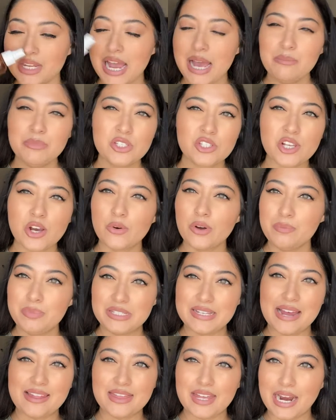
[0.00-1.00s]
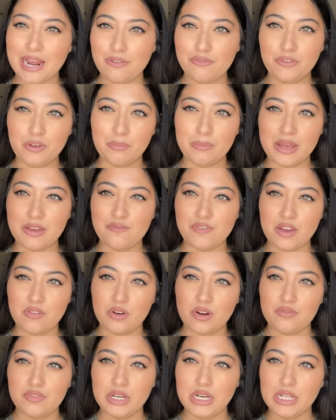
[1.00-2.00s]
I'm so upset that I filmed my
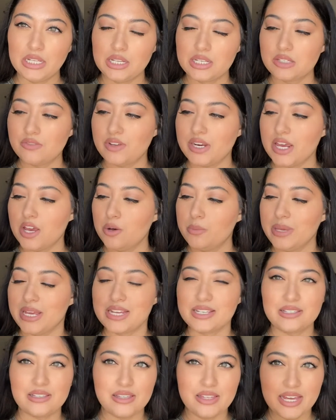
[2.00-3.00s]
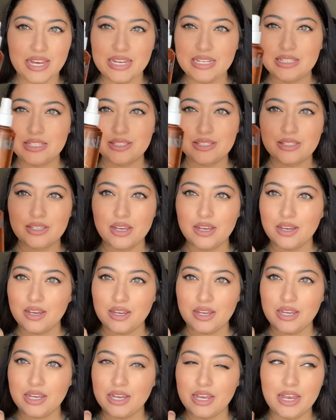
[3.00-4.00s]
favorite vanillas video because this
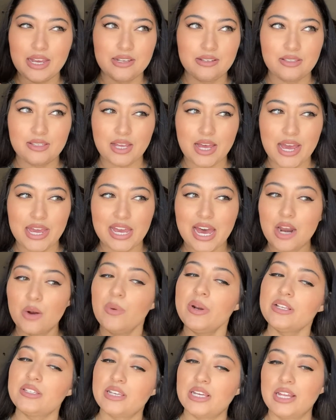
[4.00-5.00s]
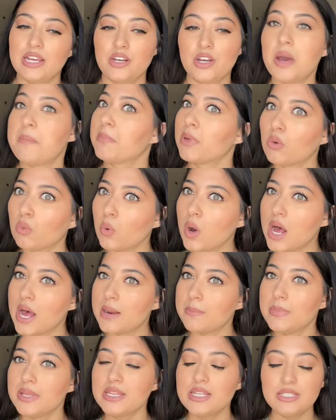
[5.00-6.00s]
is like, I don't want to say like number
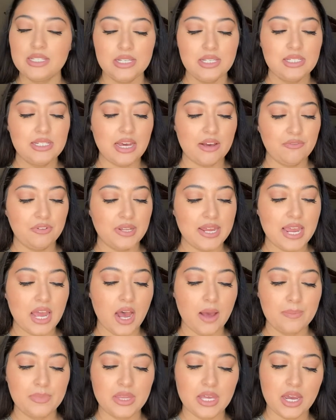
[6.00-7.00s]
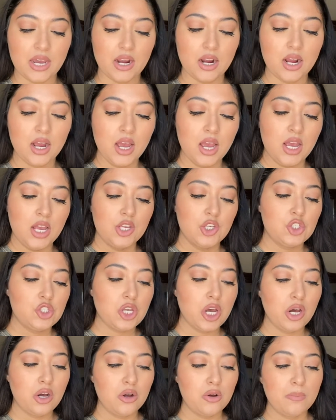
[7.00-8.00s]
one, but this is definitely up there.
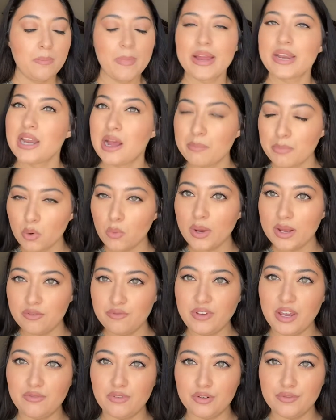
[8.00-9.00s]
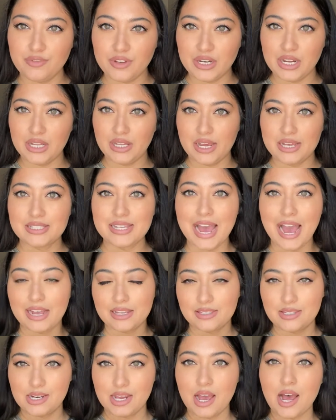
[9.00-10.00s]
So my number one favorite vanilla is
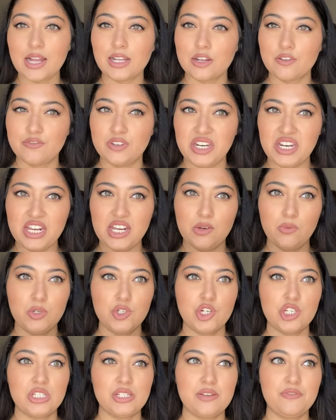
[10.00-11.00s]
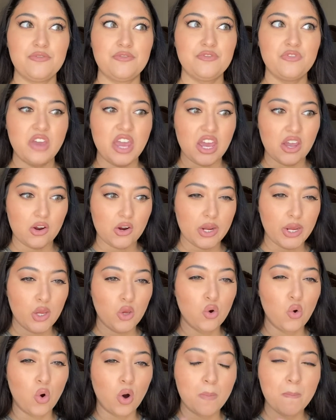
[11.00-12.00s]
Accident à la Vanille, which is a very
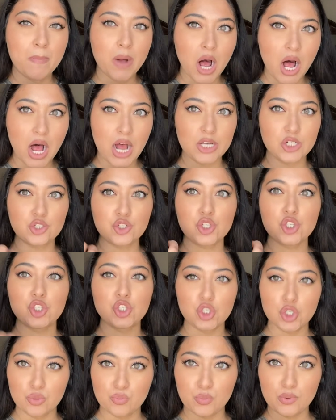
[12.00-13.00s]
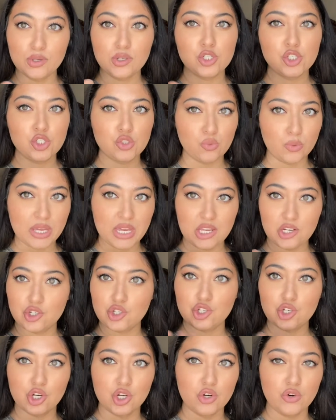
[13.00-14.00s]
gourmand, super sweet,
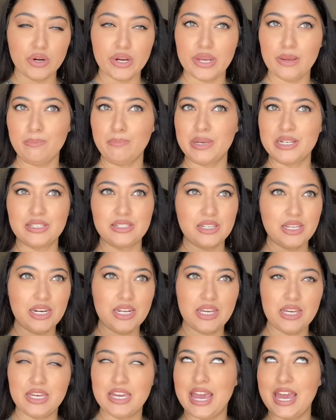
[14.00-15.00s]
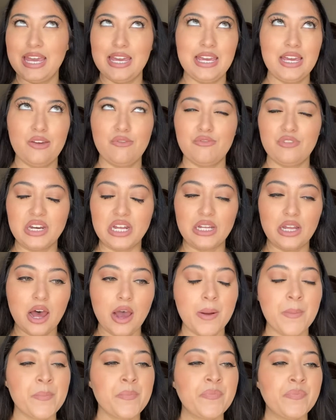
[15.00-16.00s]
sugary, biscuity, cakey
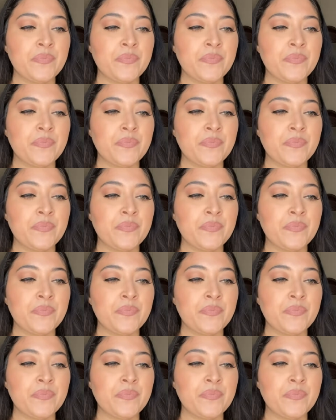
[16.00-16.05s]
vanilla.